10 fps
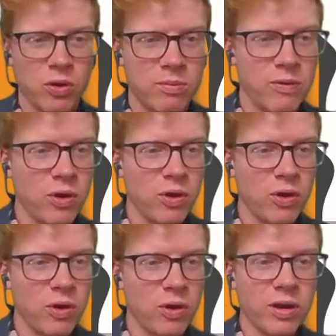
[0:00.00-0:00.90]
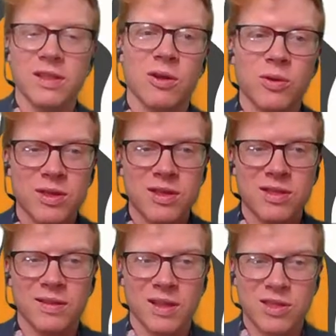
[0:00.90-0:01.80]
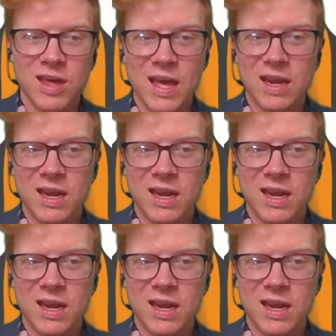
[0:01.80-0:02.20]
we move on, I'll check there's no questions in the chat.